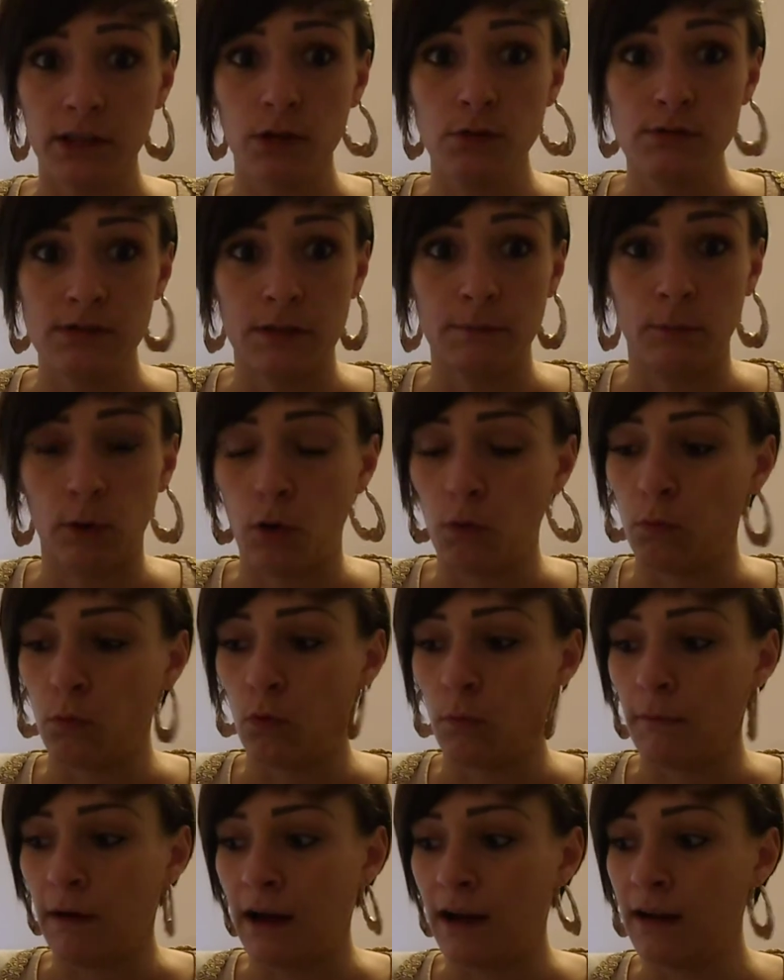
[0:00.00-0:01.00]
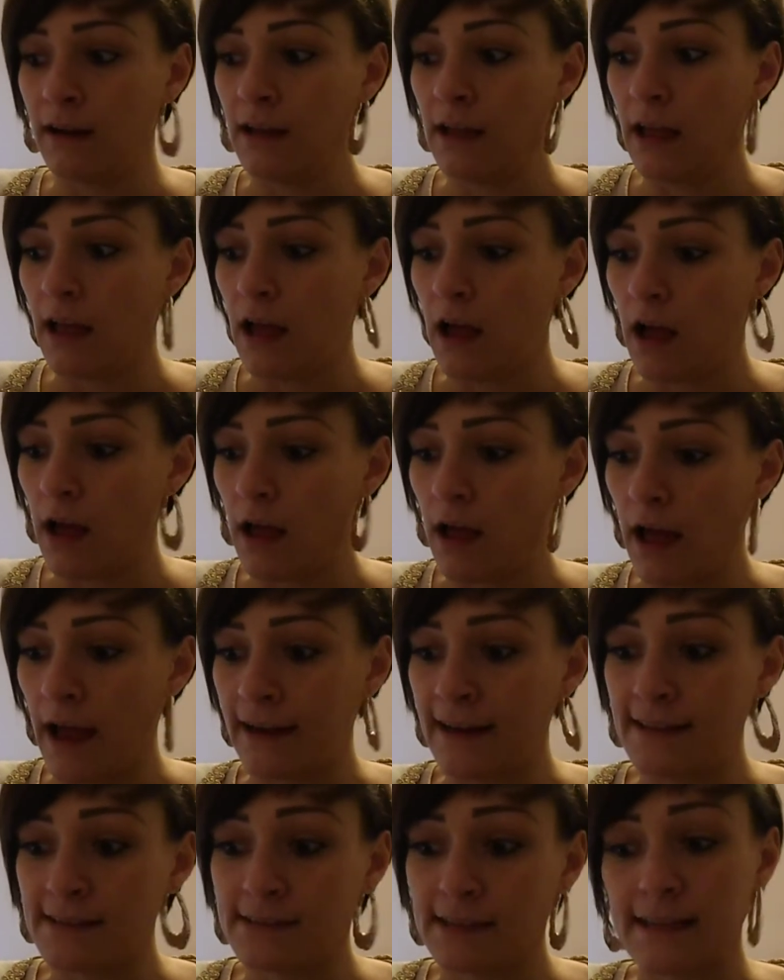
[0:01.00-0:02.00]
I used the bottle warmer,
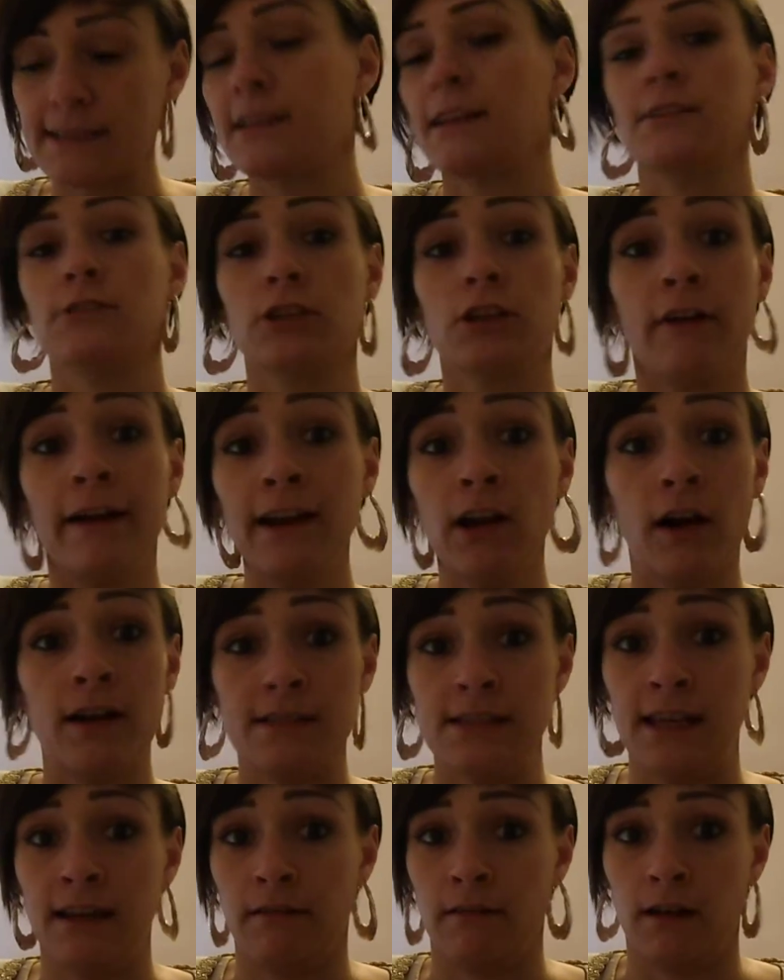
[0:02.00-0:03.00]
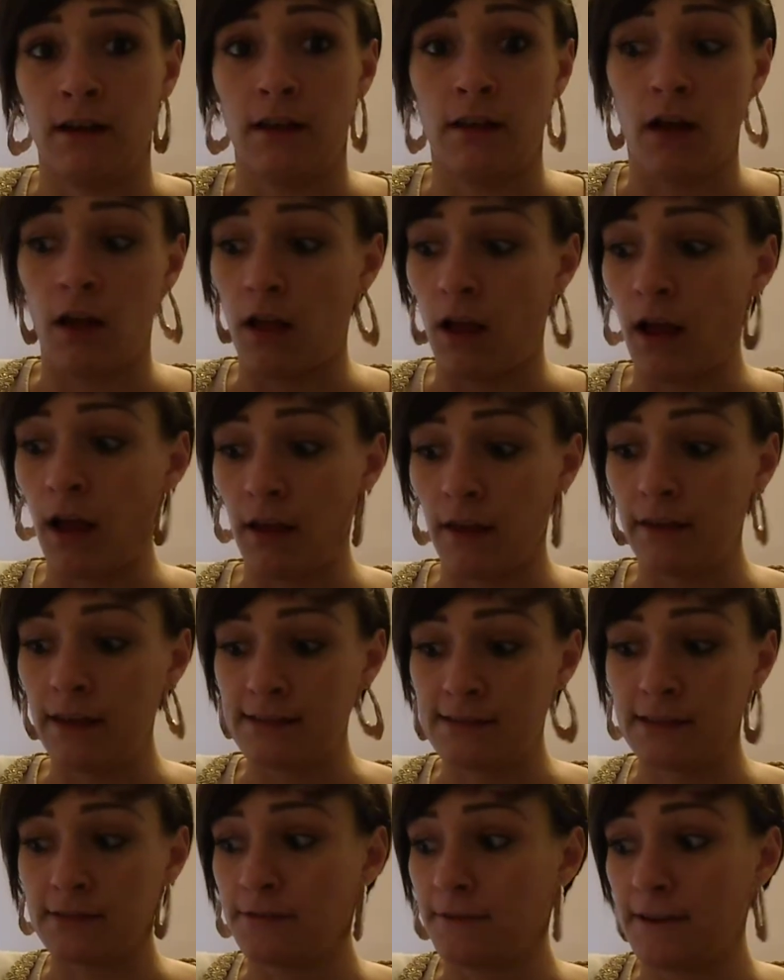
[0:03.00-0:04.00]
and it's a great idea, right?
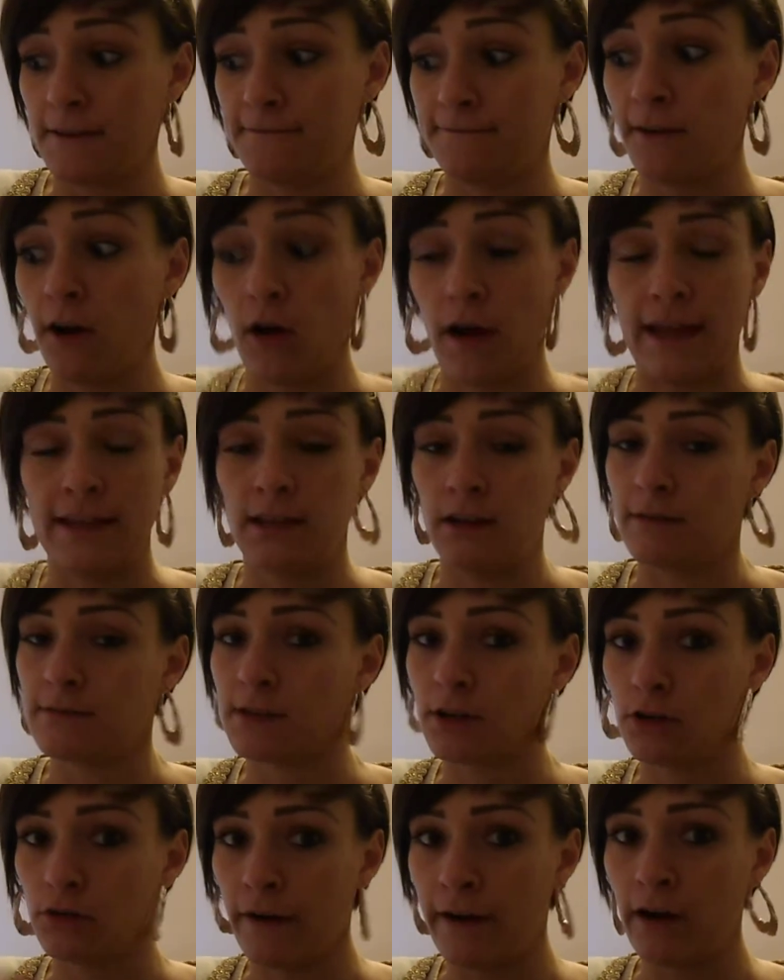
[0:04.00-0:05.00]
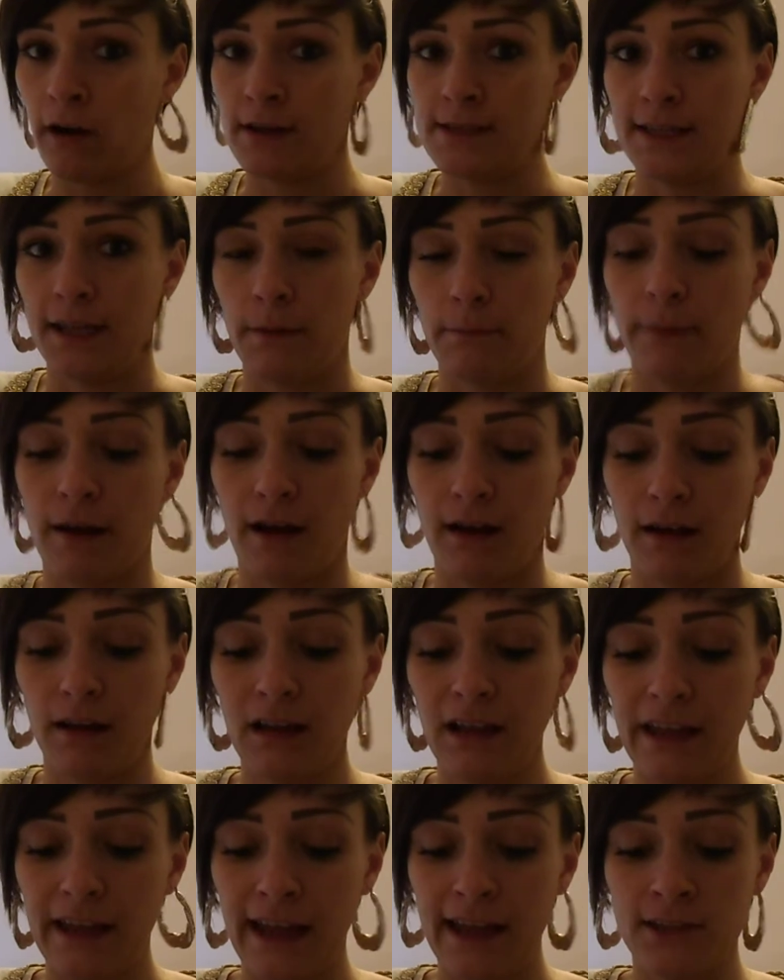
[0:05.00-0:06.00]
It's fine, you know, it's a great idea, but
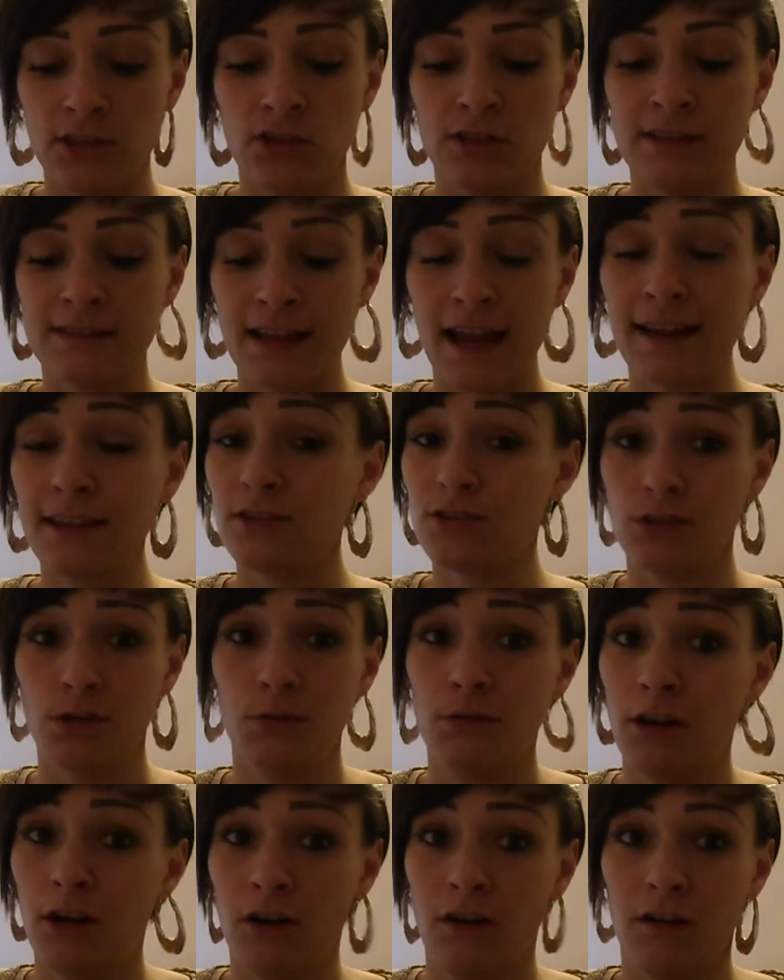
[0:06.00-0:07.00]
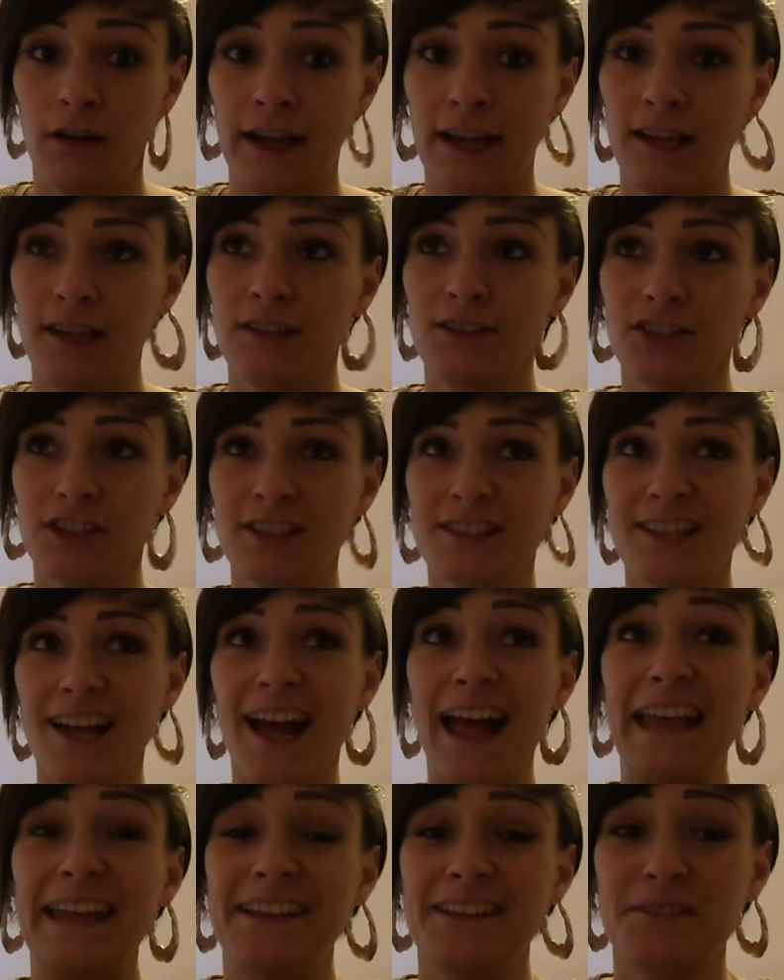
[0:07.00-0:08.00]
it just takes too long. It just
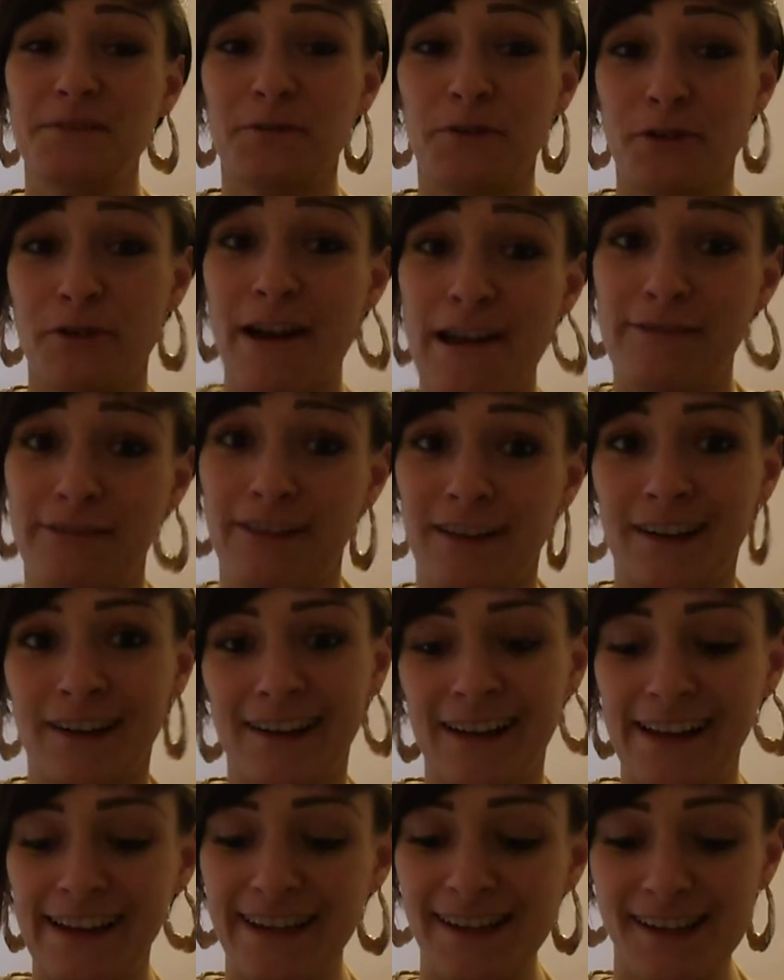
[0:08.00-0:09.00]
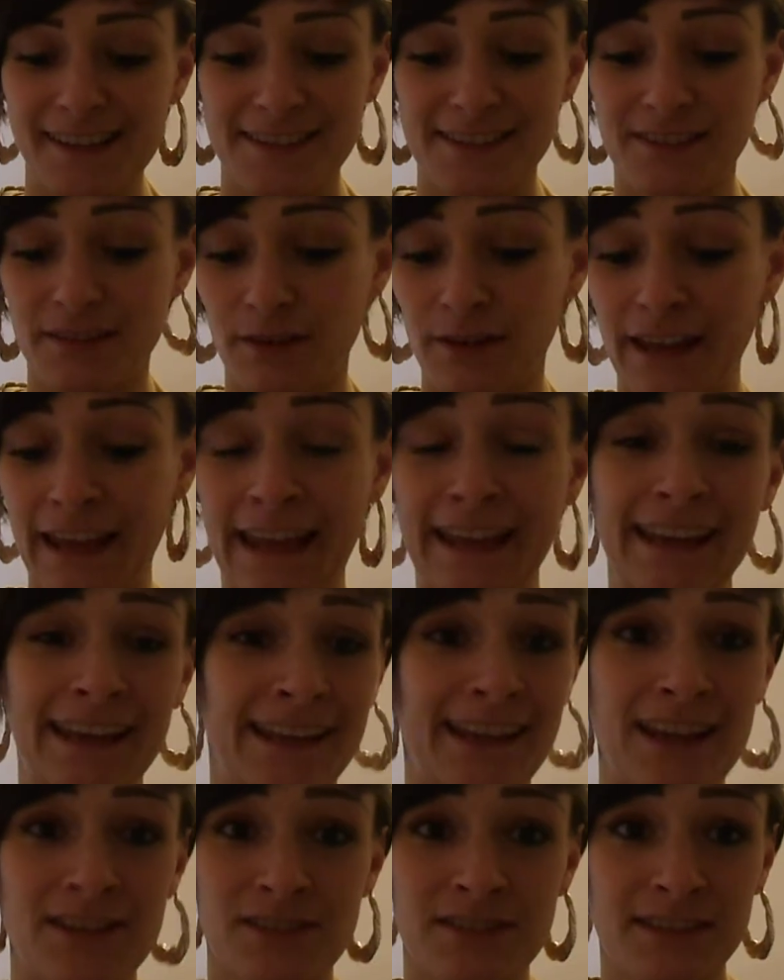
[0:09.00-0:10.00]
takes forever to heat.
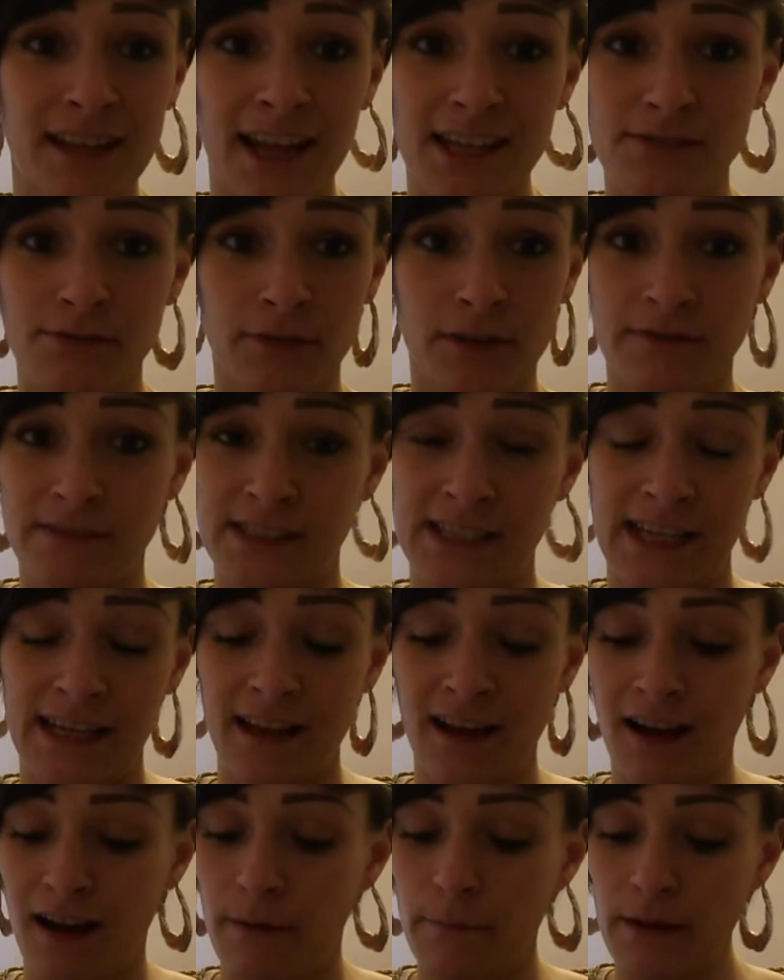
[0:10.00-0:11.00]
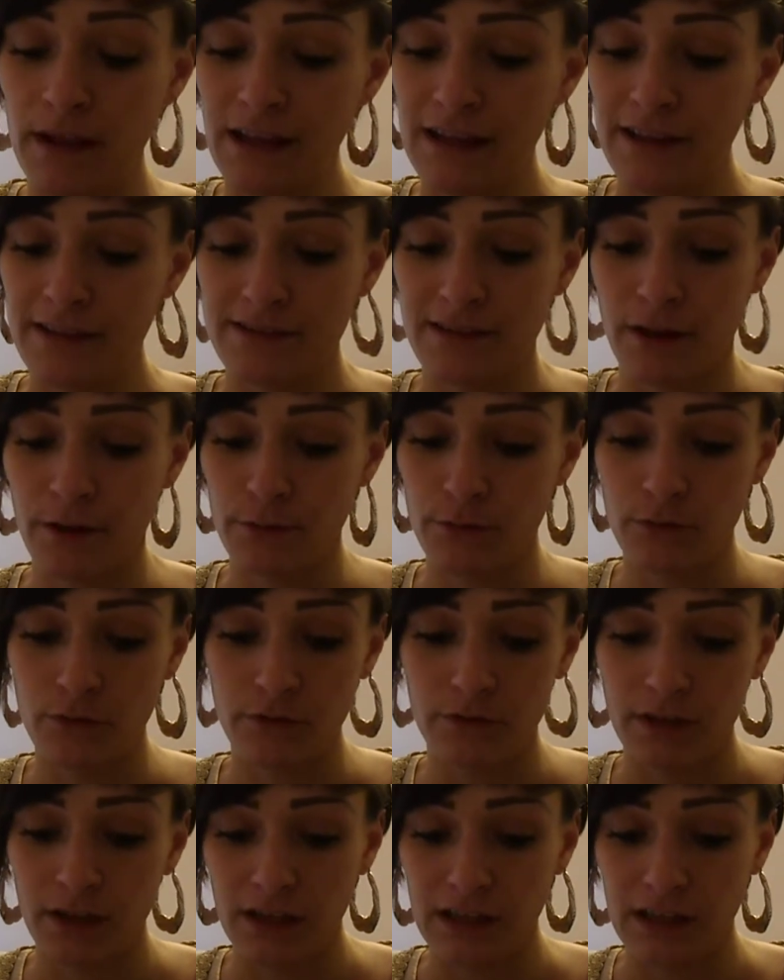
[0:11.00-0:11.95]
It just takes forever to heat up. So